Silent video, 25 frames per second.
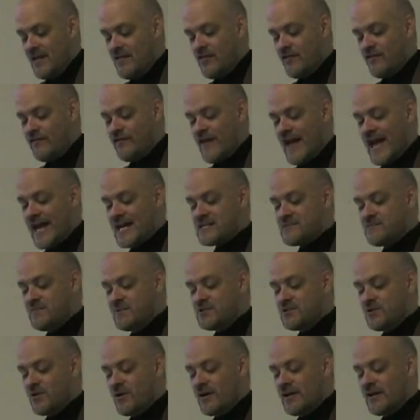The vast
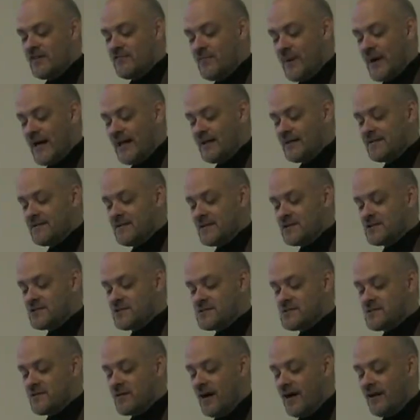majority of
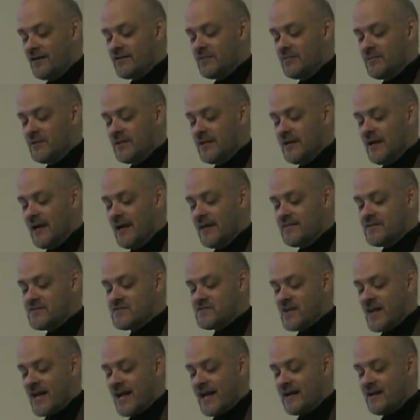politicians are ultimately on the
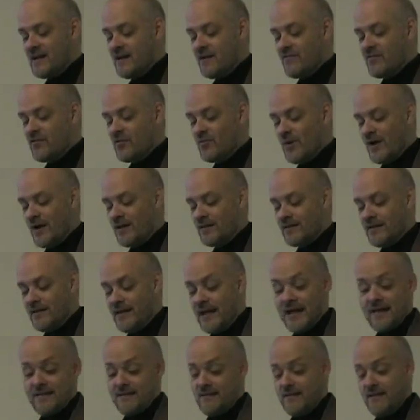side of the well
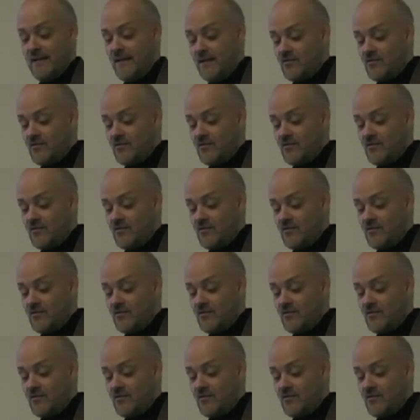connected.